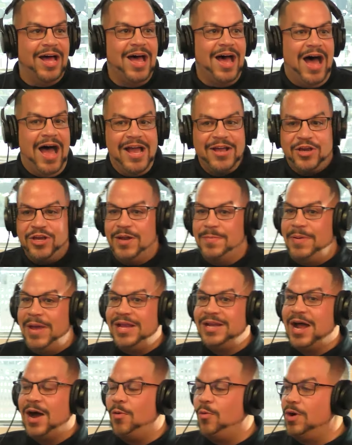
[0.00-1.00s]
hey, I couldn't pay
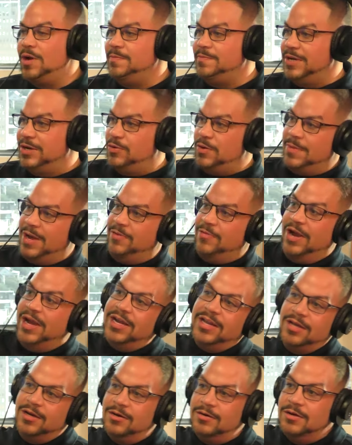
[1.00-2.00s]
not one bill with my
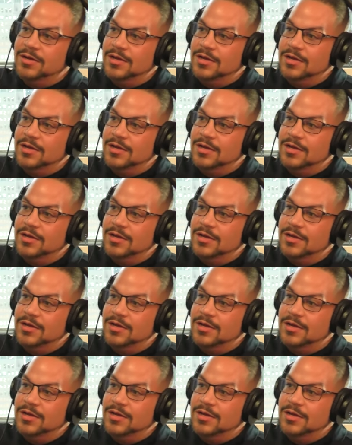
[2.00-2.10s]
radio.